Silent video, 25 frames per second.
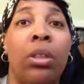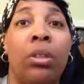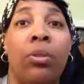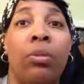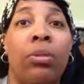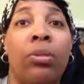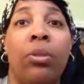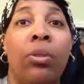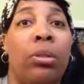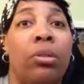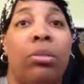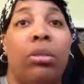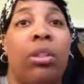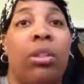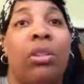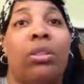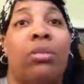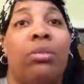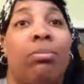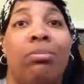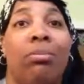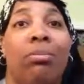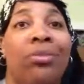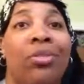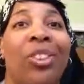for
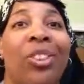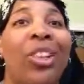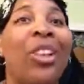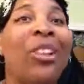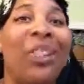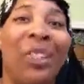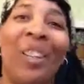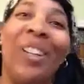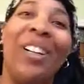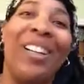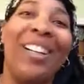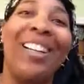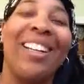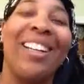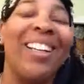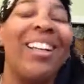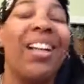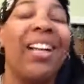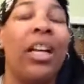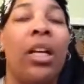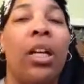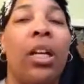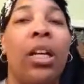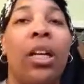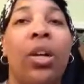just the look,
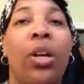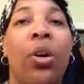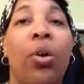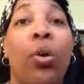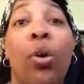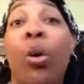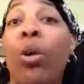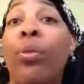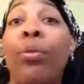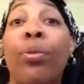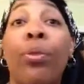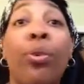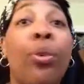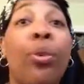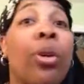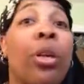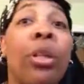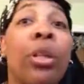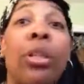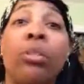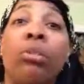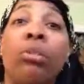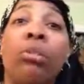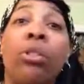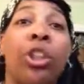you know, or
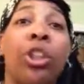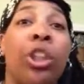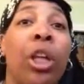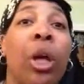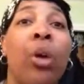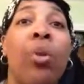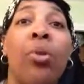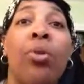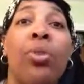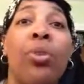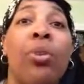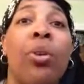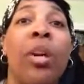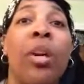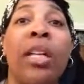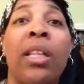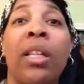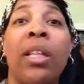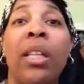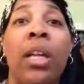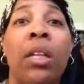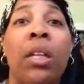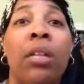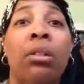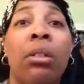for shows or
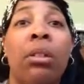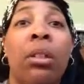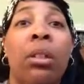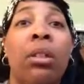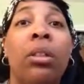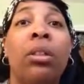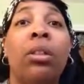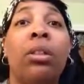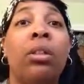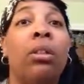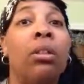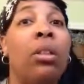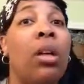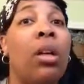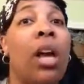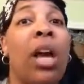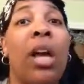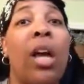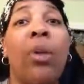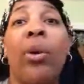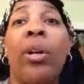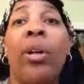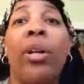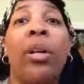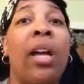anything,
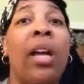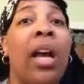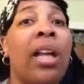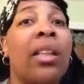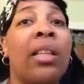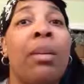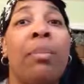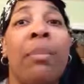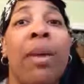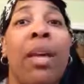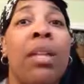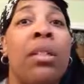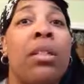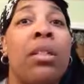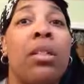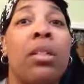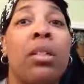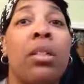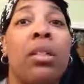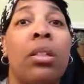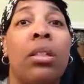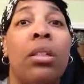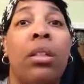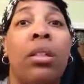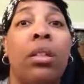I went and got the
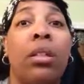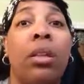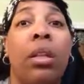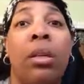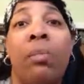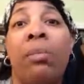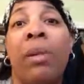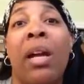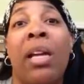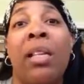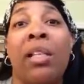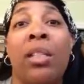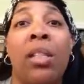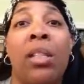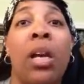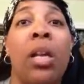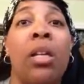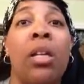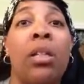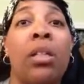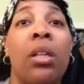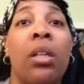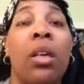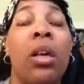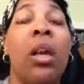men's in my
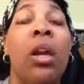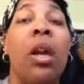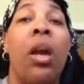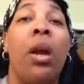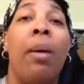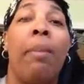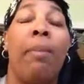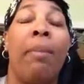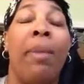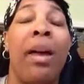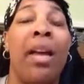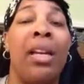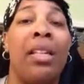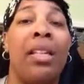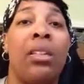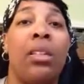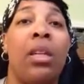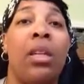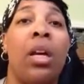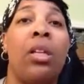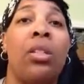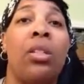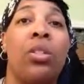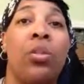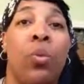size. My
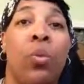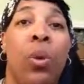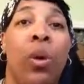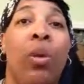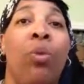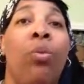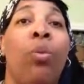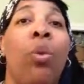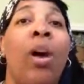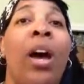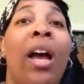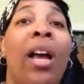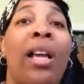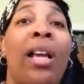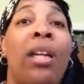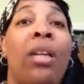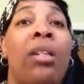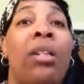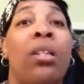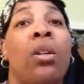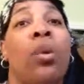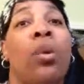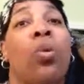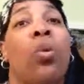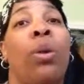size 12 wide
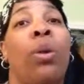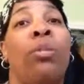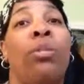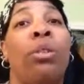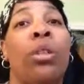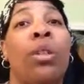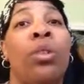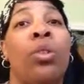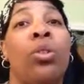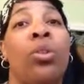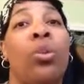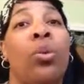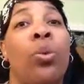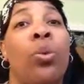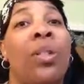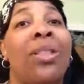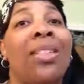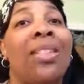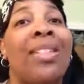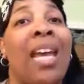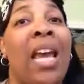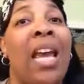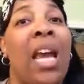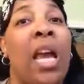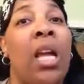is equivalent to a
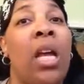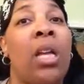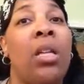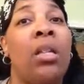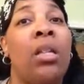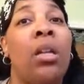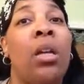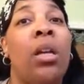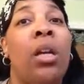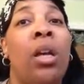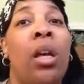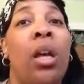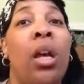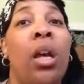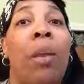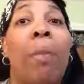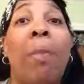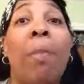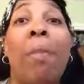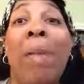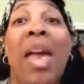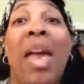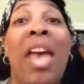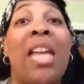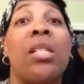10
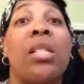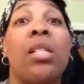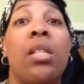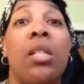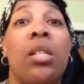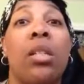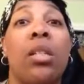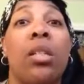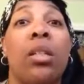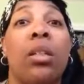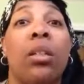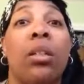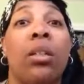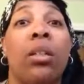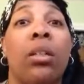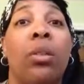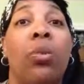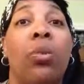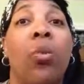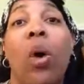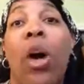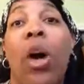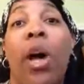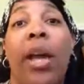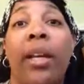men's
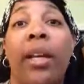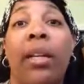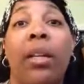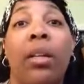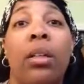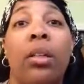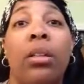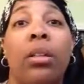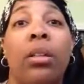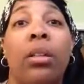wide.